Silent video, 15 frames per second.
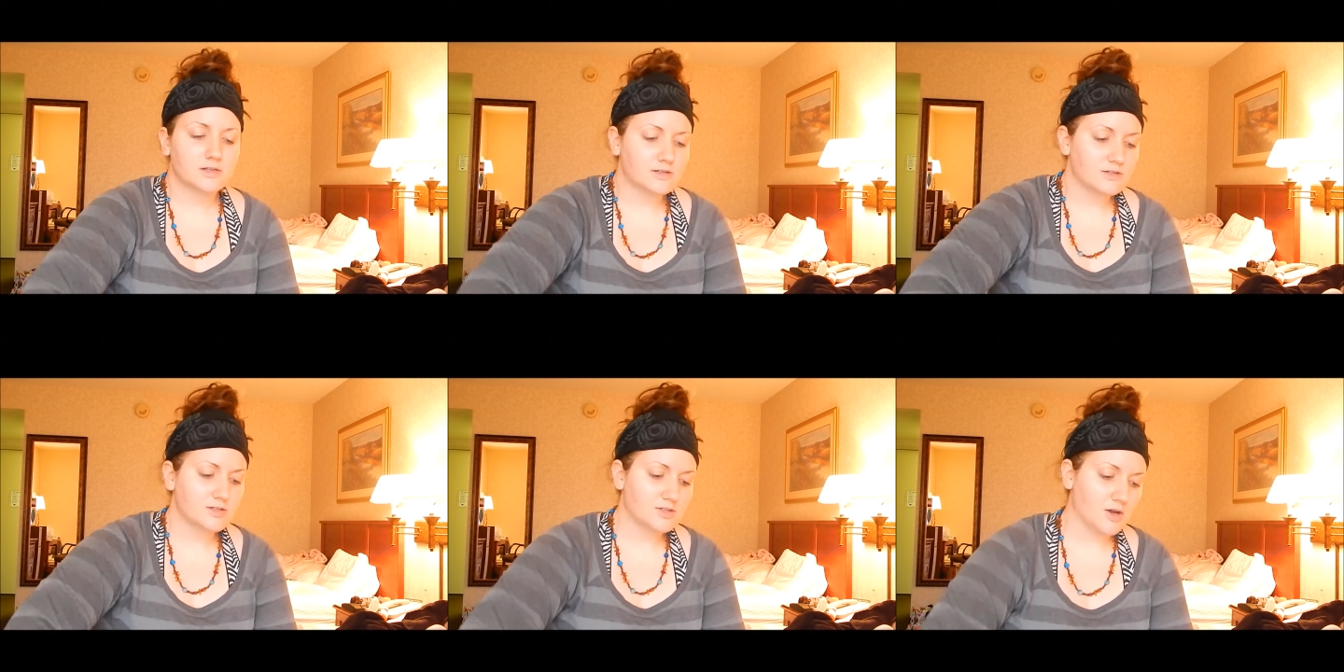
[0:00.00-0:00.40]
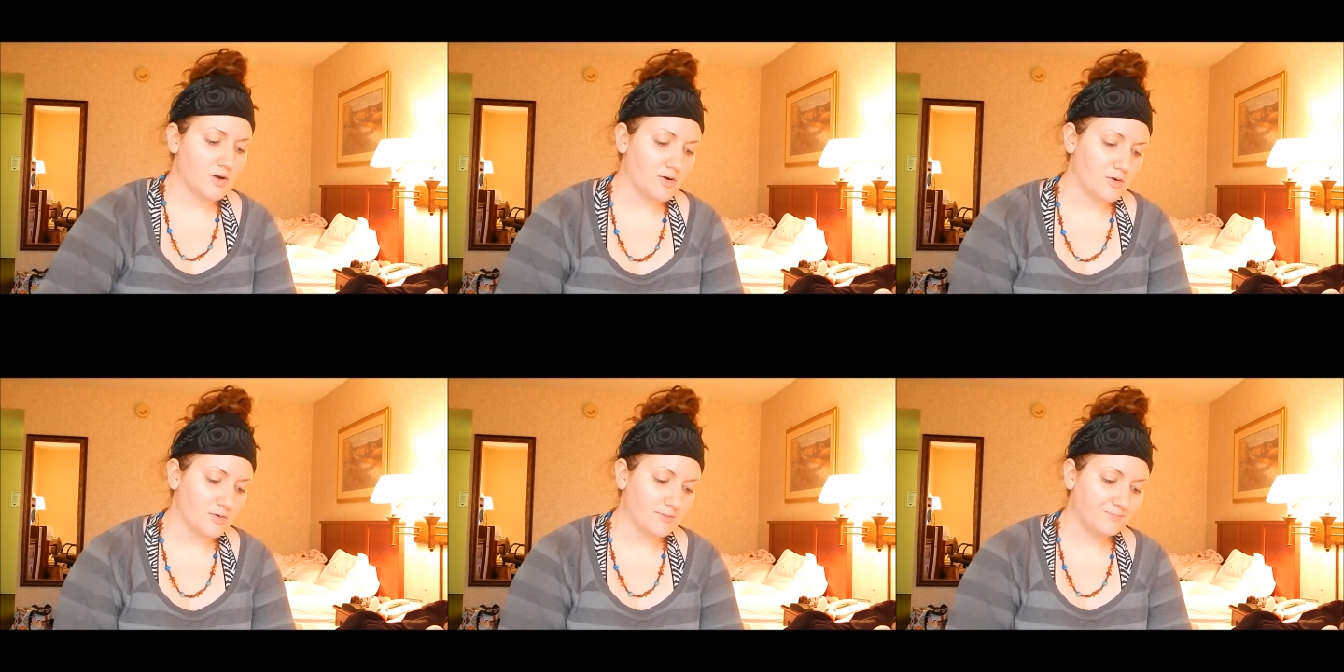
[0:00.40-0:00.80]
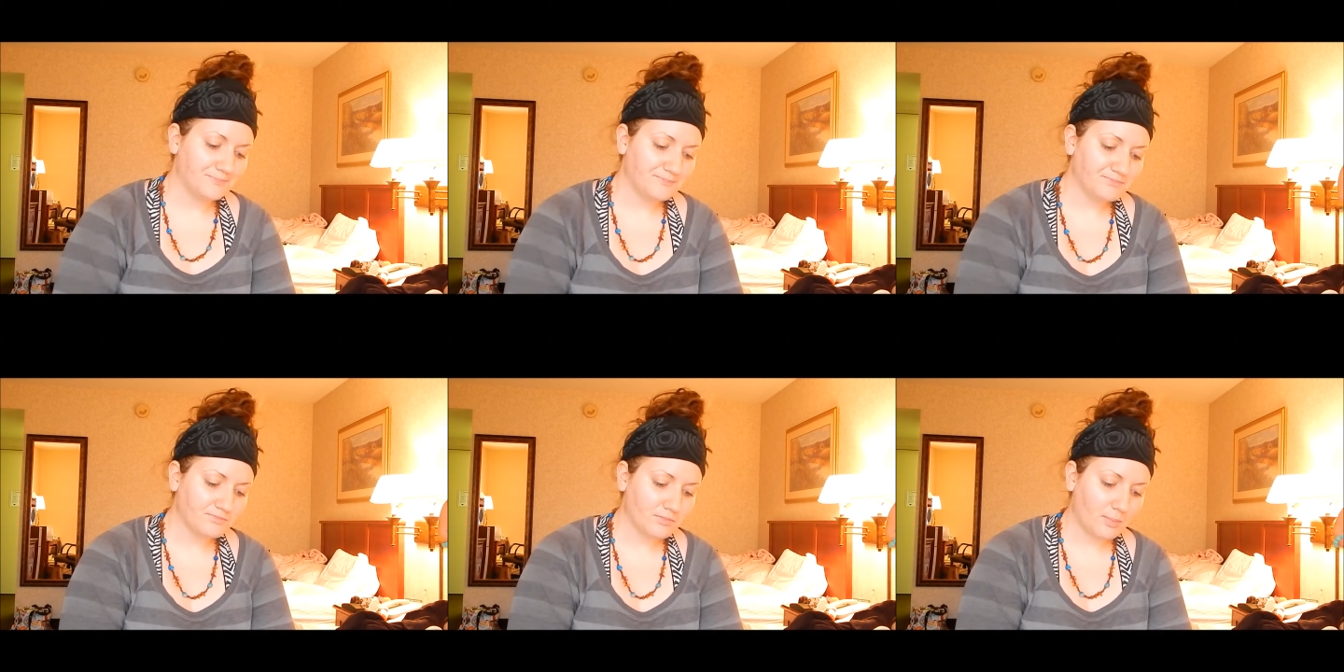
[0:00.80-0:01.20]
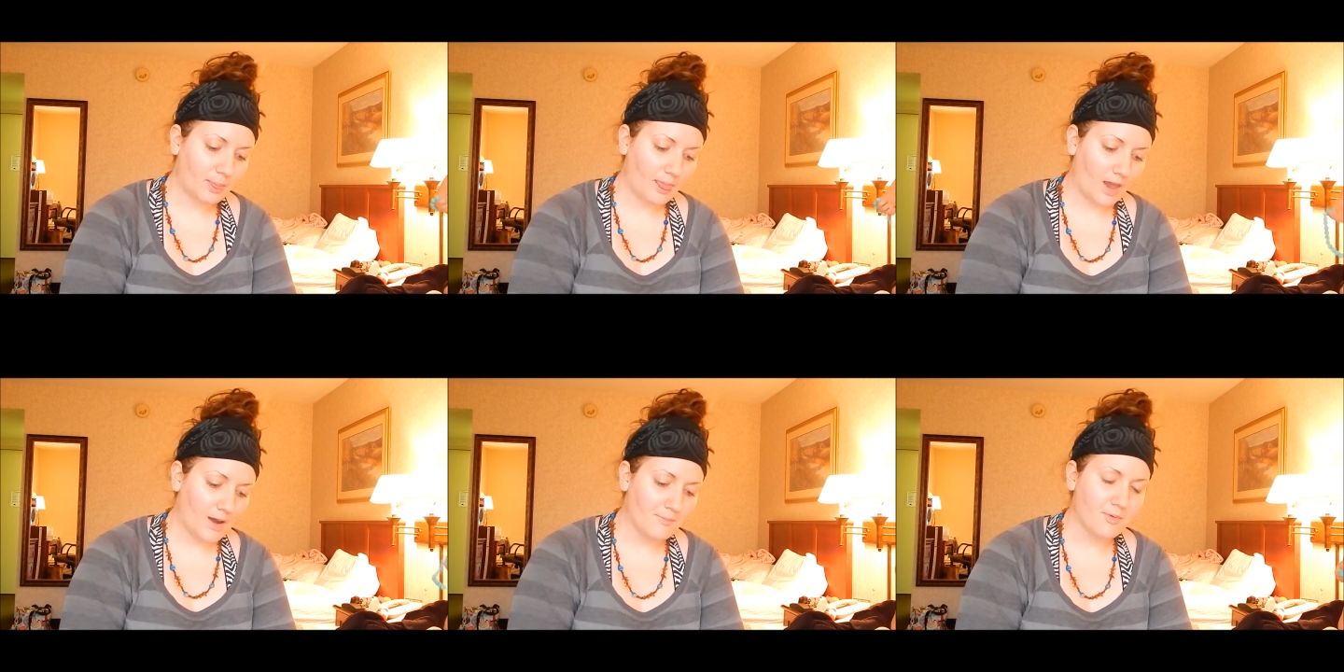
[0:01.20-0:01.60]
So
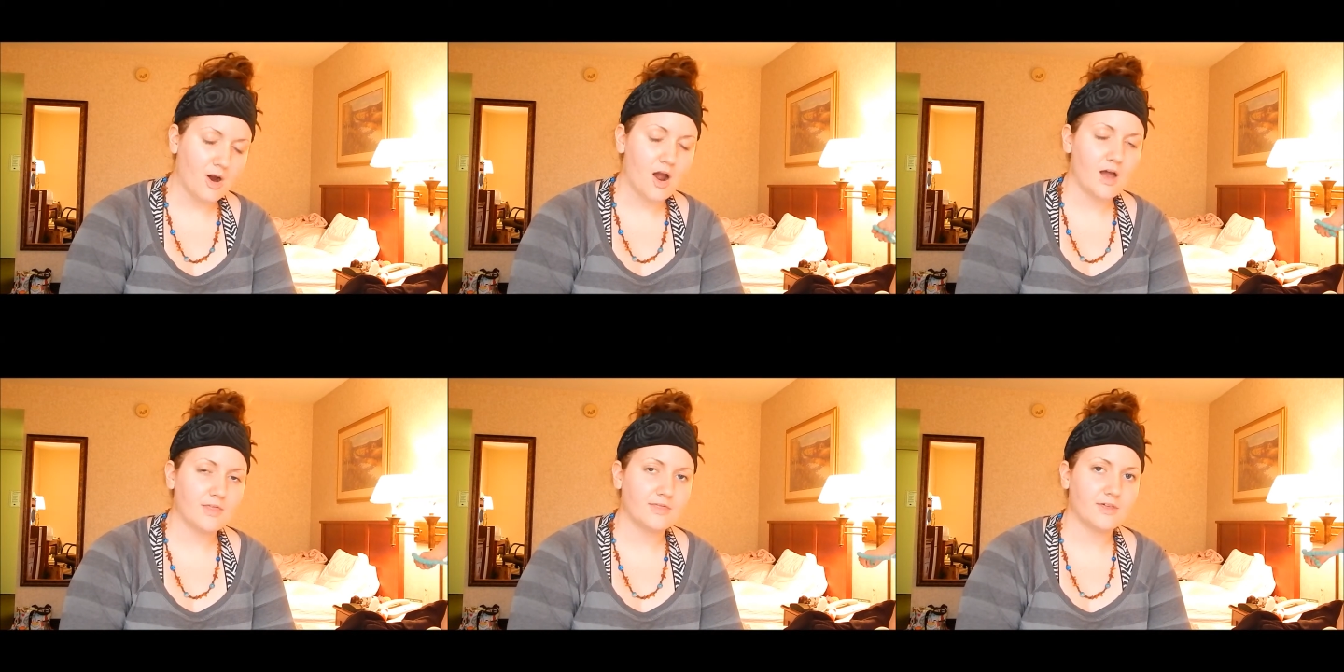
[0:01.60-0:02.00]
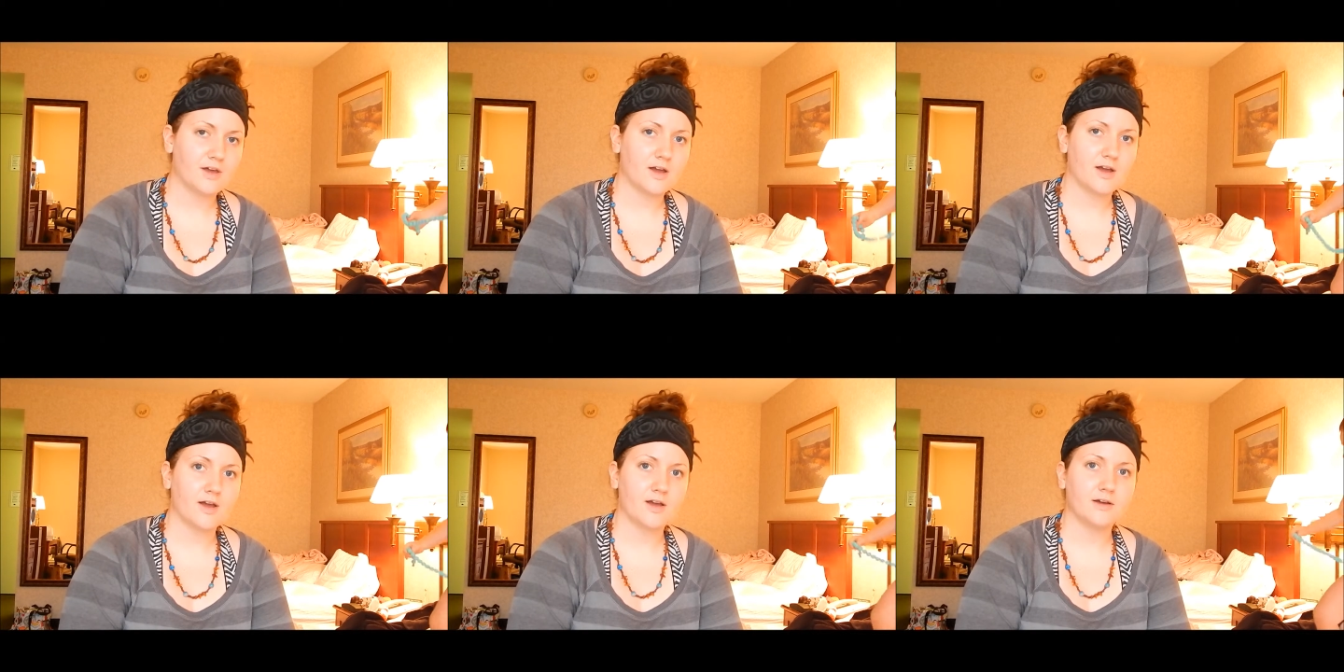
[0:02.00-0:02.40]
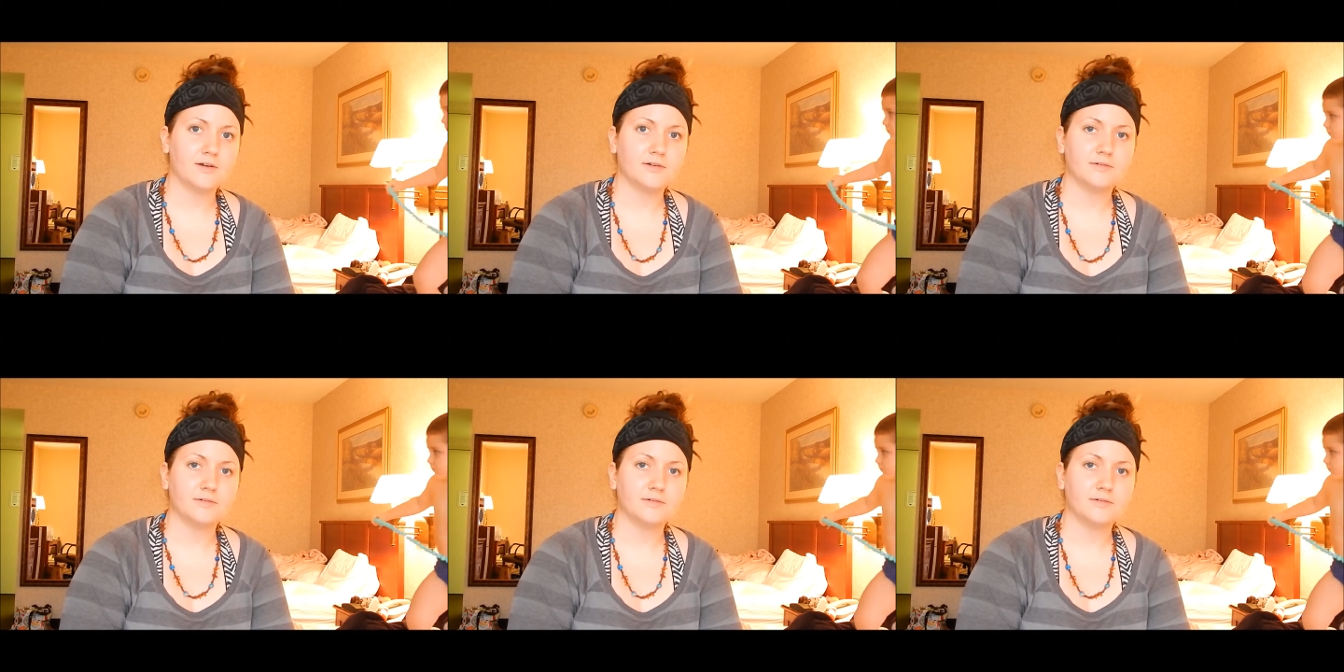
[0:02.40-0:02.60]
I brought the